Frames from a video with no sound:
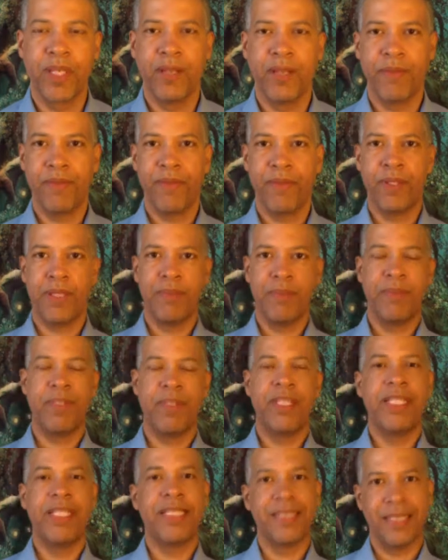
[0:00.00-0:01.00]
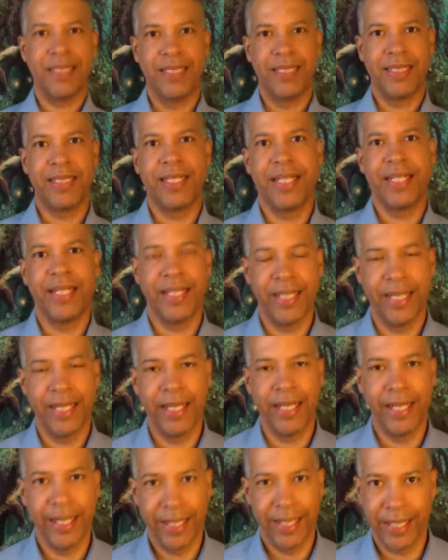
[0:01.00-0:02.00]
for them to exist in a
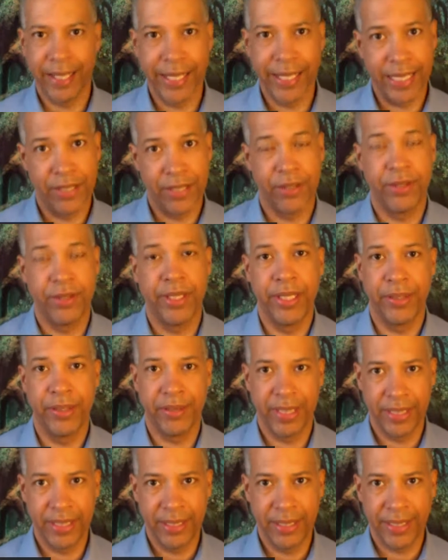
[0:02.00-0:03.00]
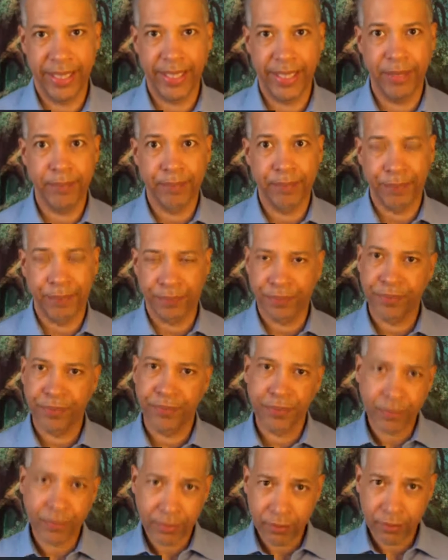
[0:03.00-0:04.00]
natural, healthy state.
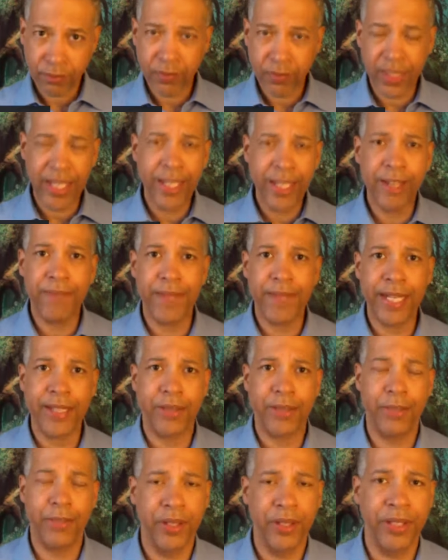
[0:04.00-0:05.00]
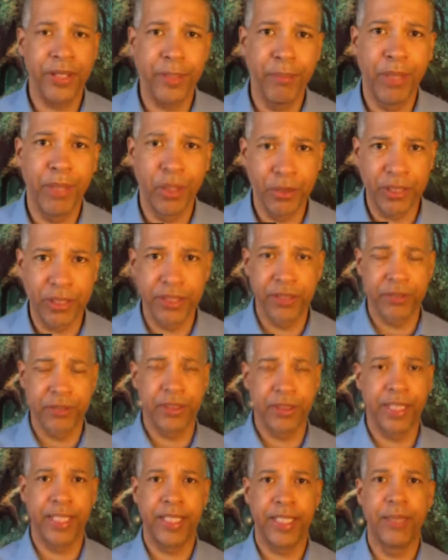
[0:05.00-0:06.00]
In fact, the word emotions
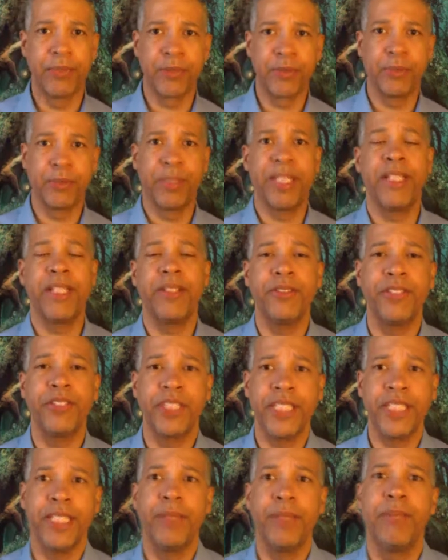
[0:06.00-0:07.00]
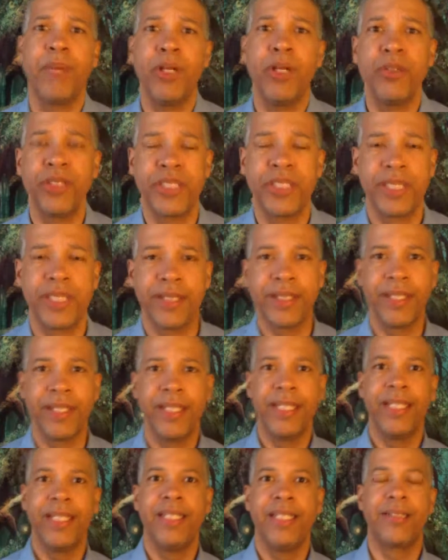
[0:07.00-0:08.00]
really comes from energy in motion.
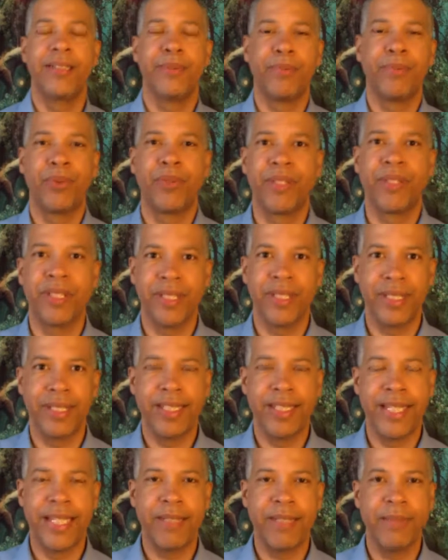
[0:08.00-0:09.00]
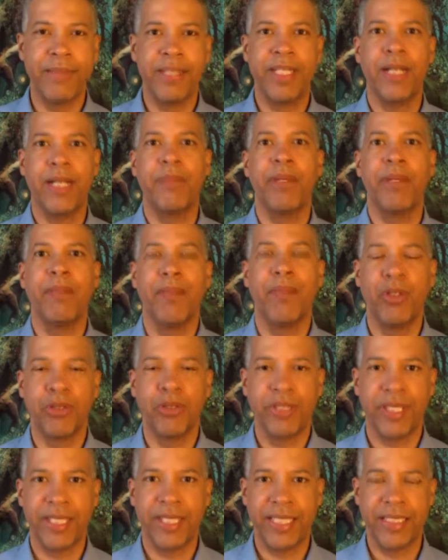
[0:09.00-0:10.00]
It's important not to become
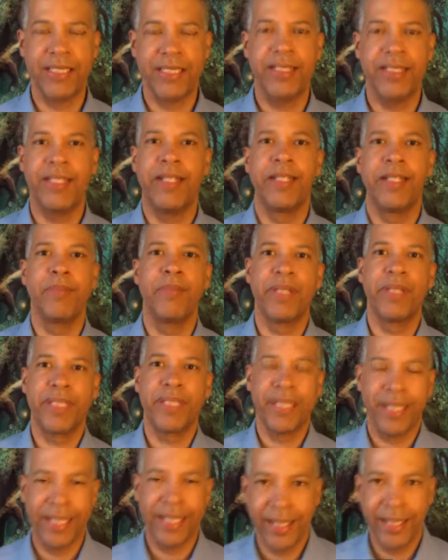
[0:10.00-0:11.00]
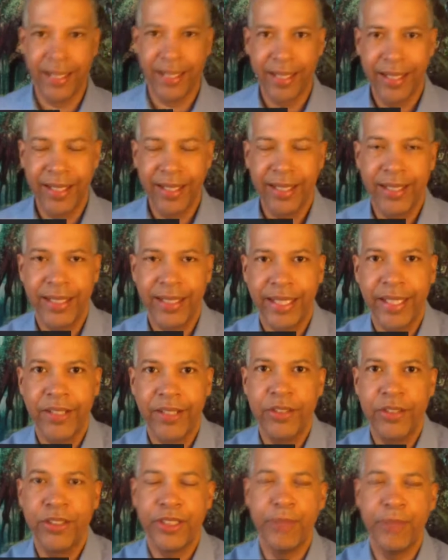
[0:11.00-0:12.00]
emotionally stuck, but to let the
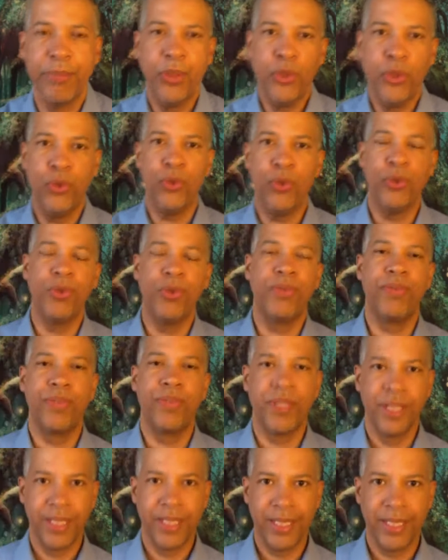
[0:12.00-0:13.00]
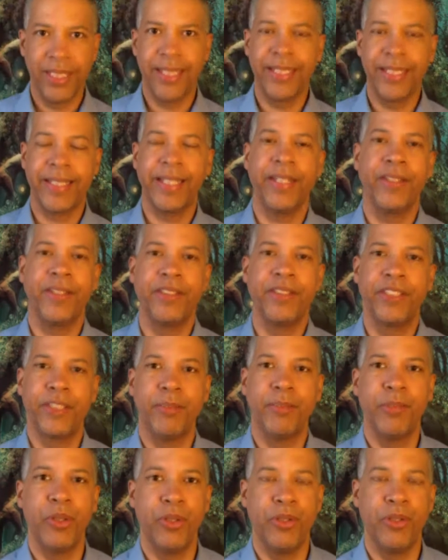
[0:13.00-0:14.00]
energy move, to let the energy
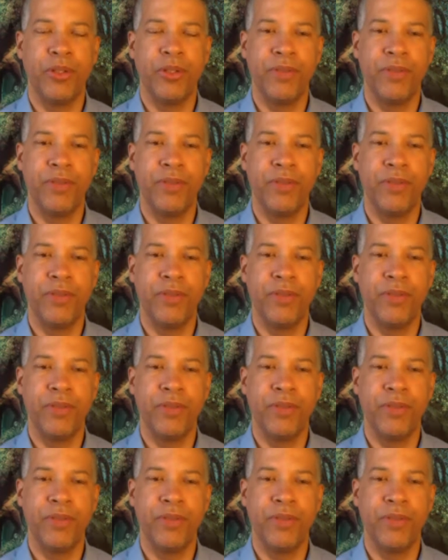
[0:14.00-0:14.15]
move,